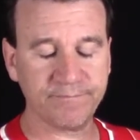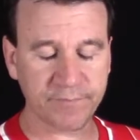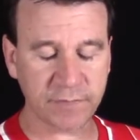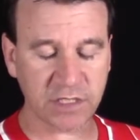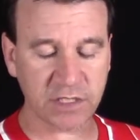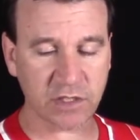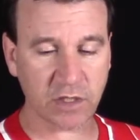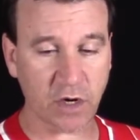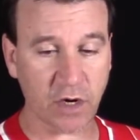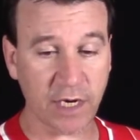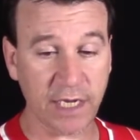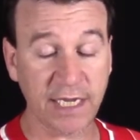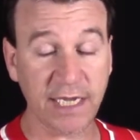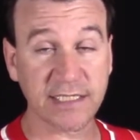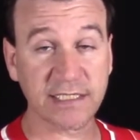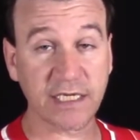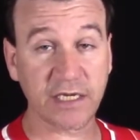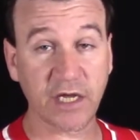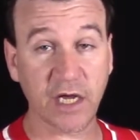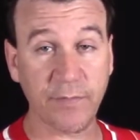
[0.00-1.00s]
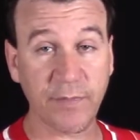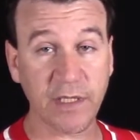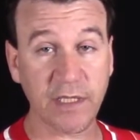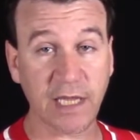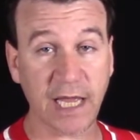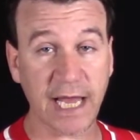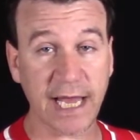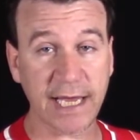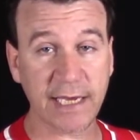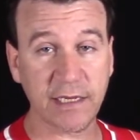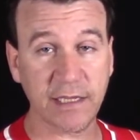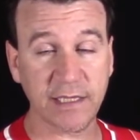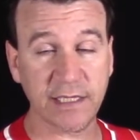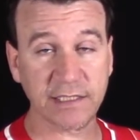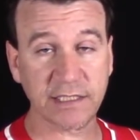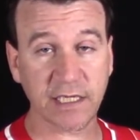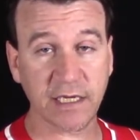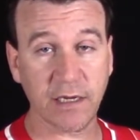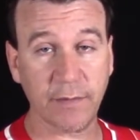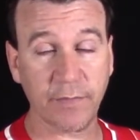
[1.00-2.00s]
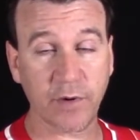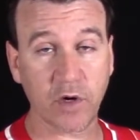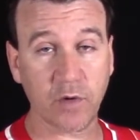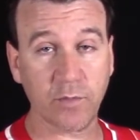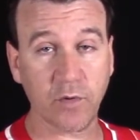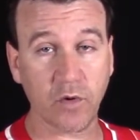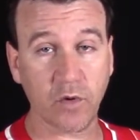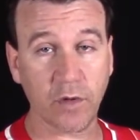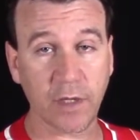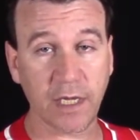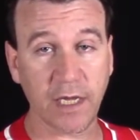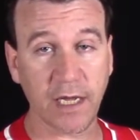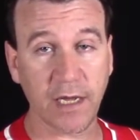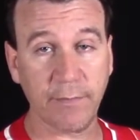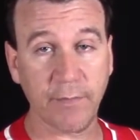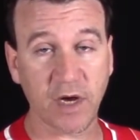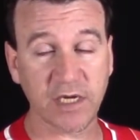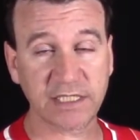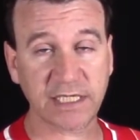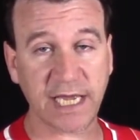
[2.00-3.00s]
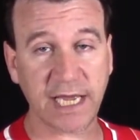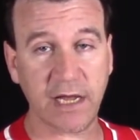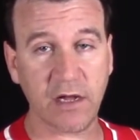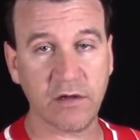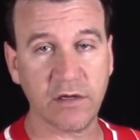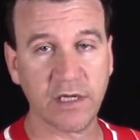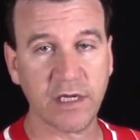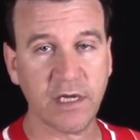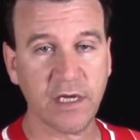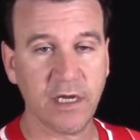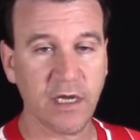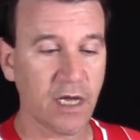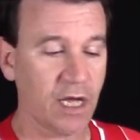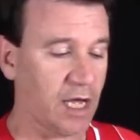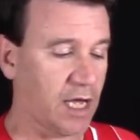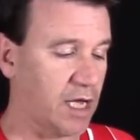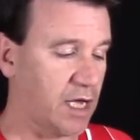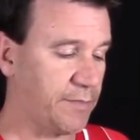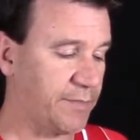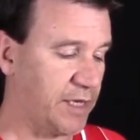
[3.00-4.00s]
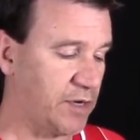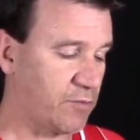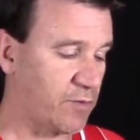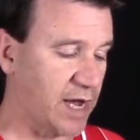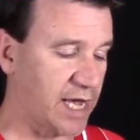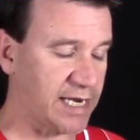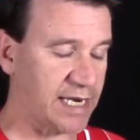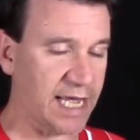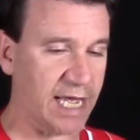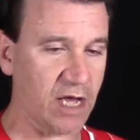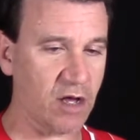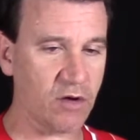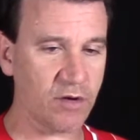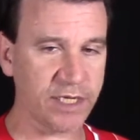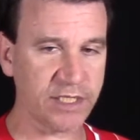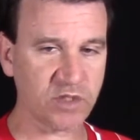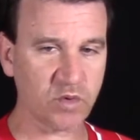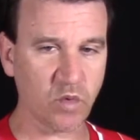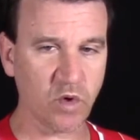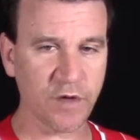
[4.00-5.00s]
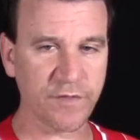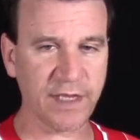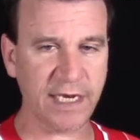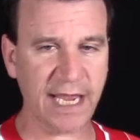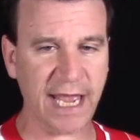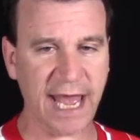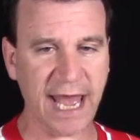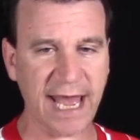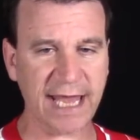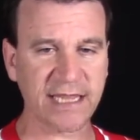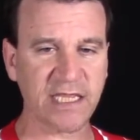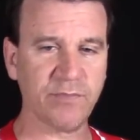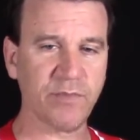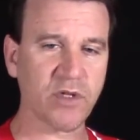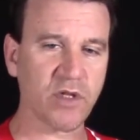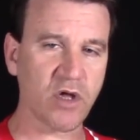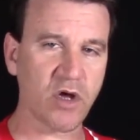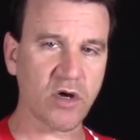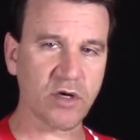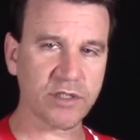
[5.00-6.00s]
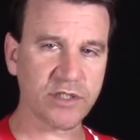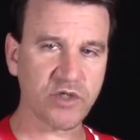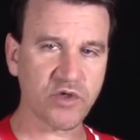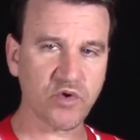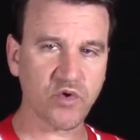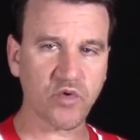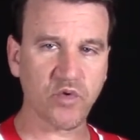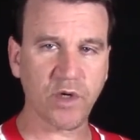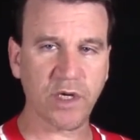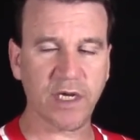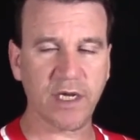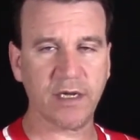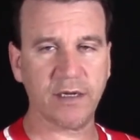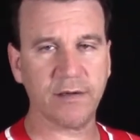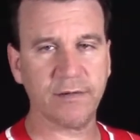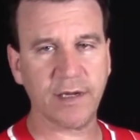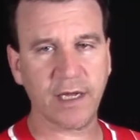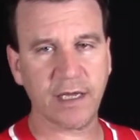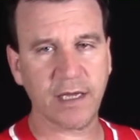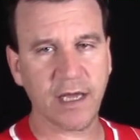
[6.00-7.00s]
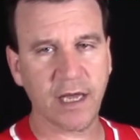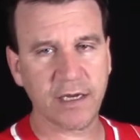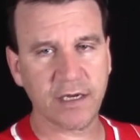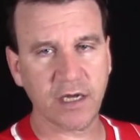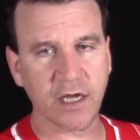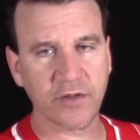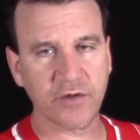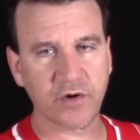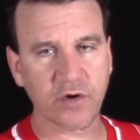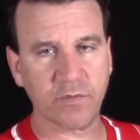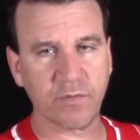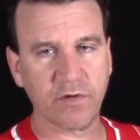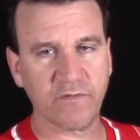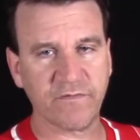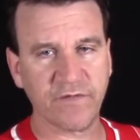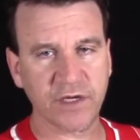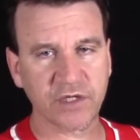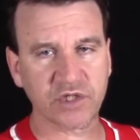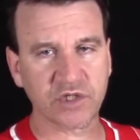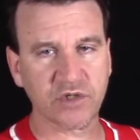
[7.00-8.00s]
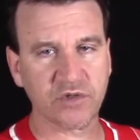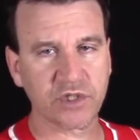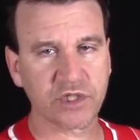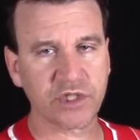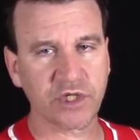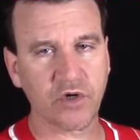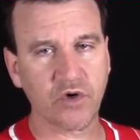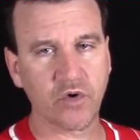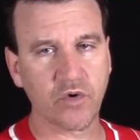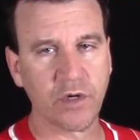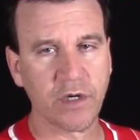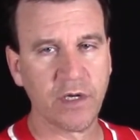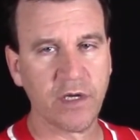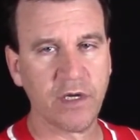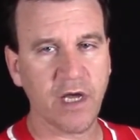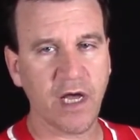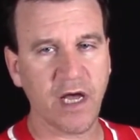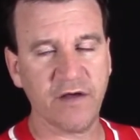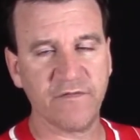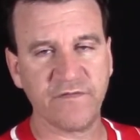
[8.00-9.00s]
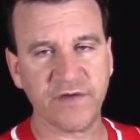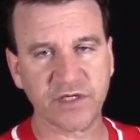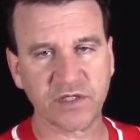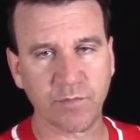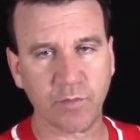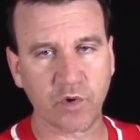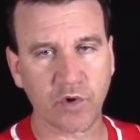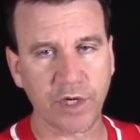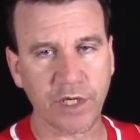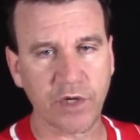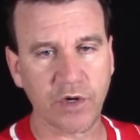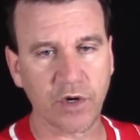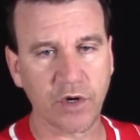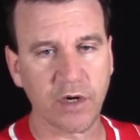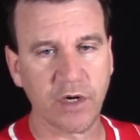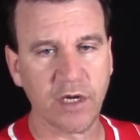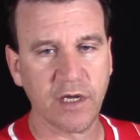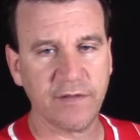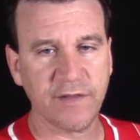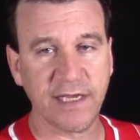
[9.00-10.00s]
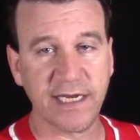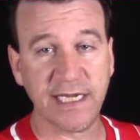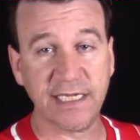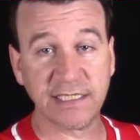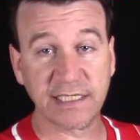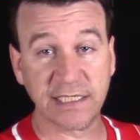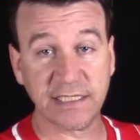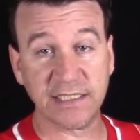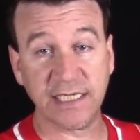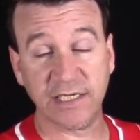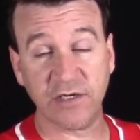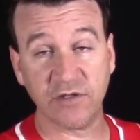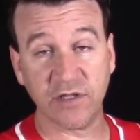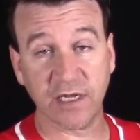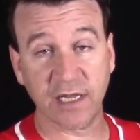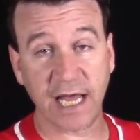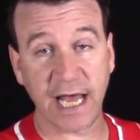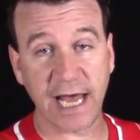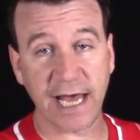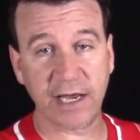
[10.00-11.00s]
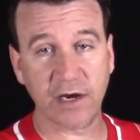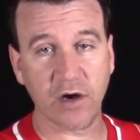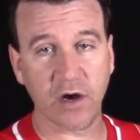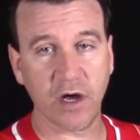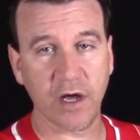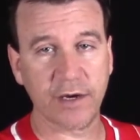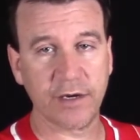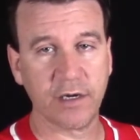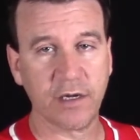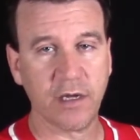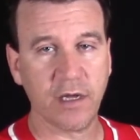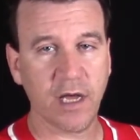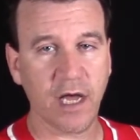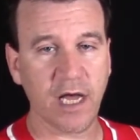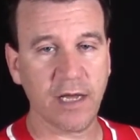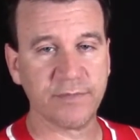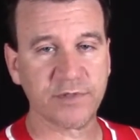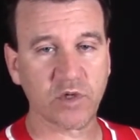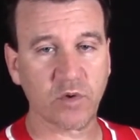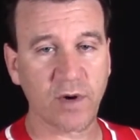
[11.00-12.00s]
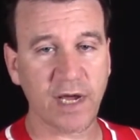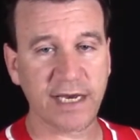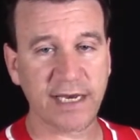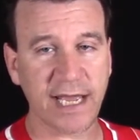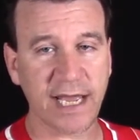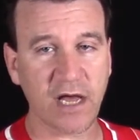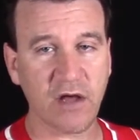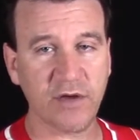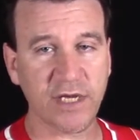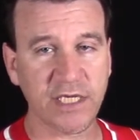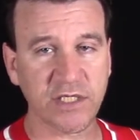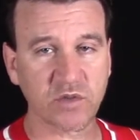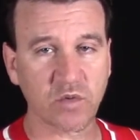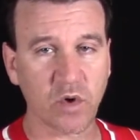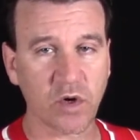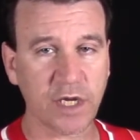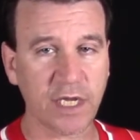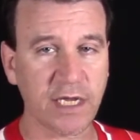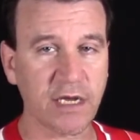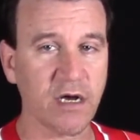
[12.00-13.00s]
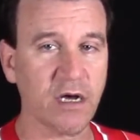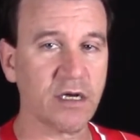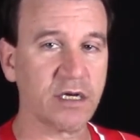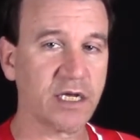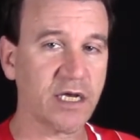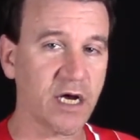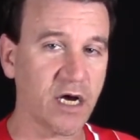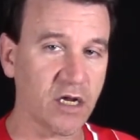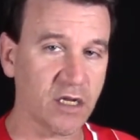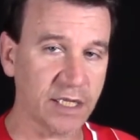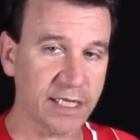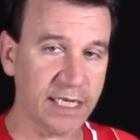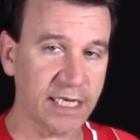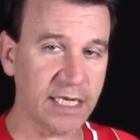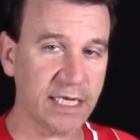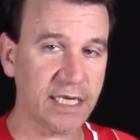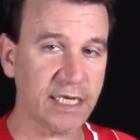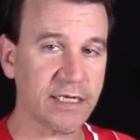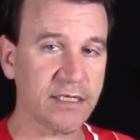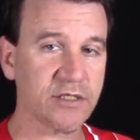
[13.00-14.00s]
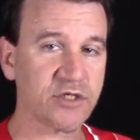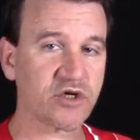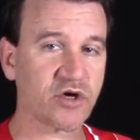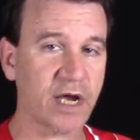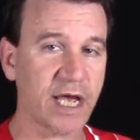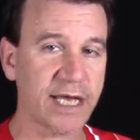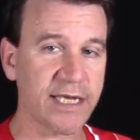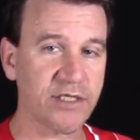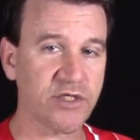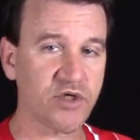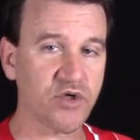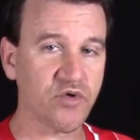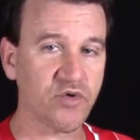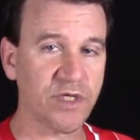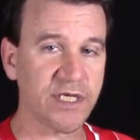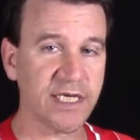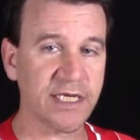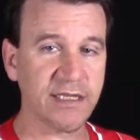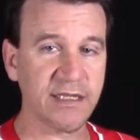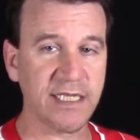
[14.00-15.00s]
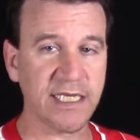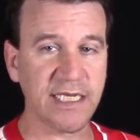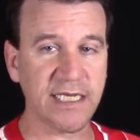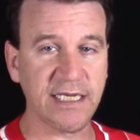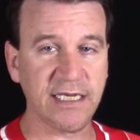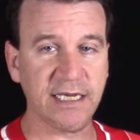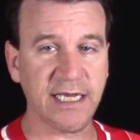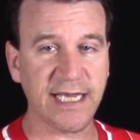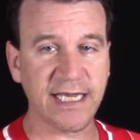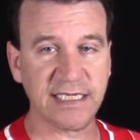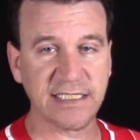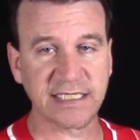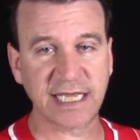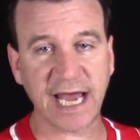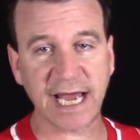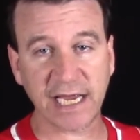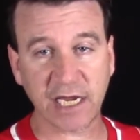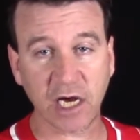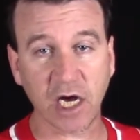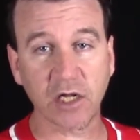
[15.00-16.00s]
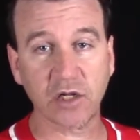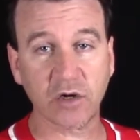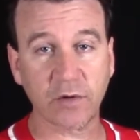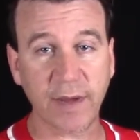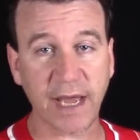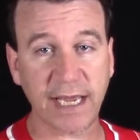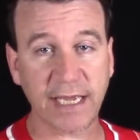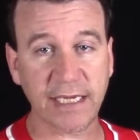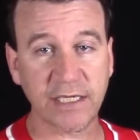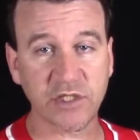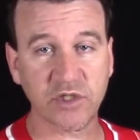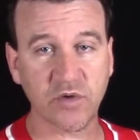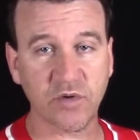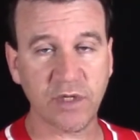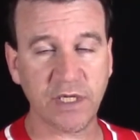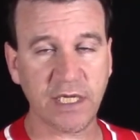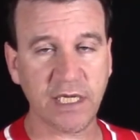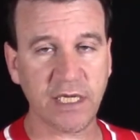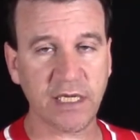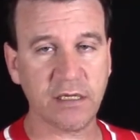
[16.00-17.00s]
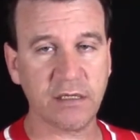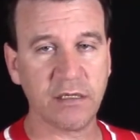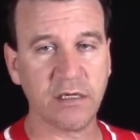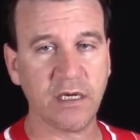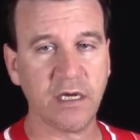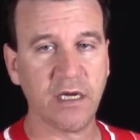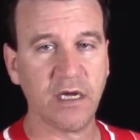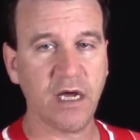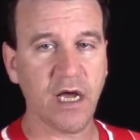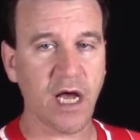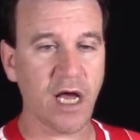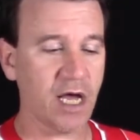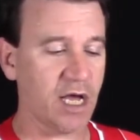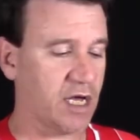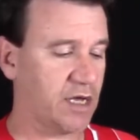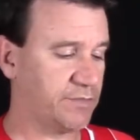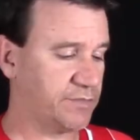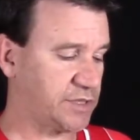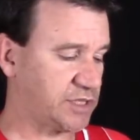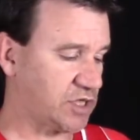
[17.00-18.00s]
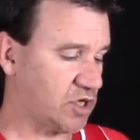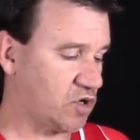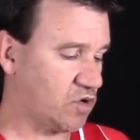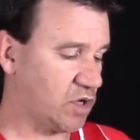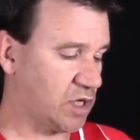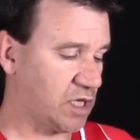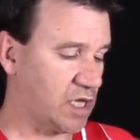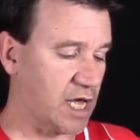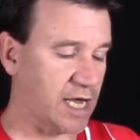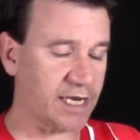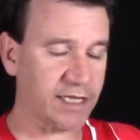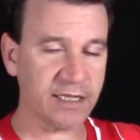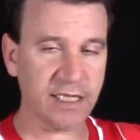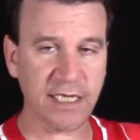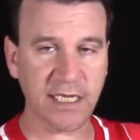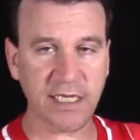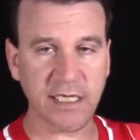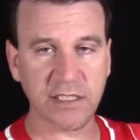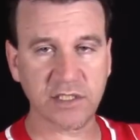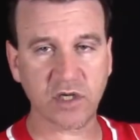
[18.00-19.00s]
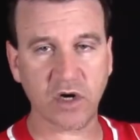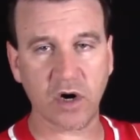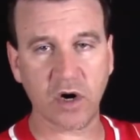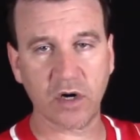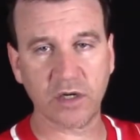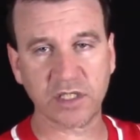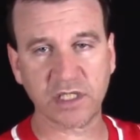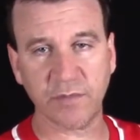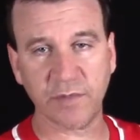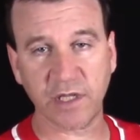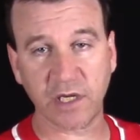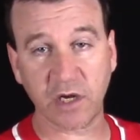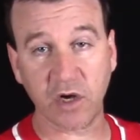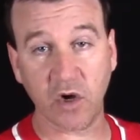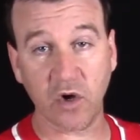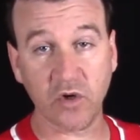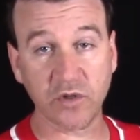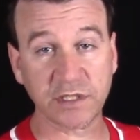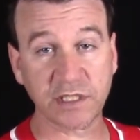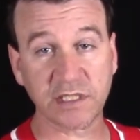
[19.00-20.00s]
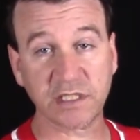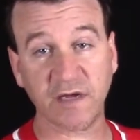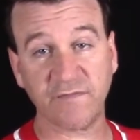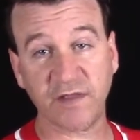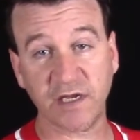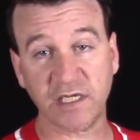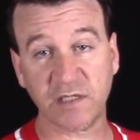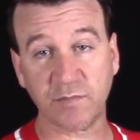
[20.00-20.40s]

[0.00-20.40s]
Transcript: He has a guppy line that's a Purple Moscow, and right now it's one that he had that belonged to another professional show fish breeder that he's continued the line on. So right now he's working on culling it, trying to get the exact color back into it again. So a lot of these are some of the culls and stuff that he's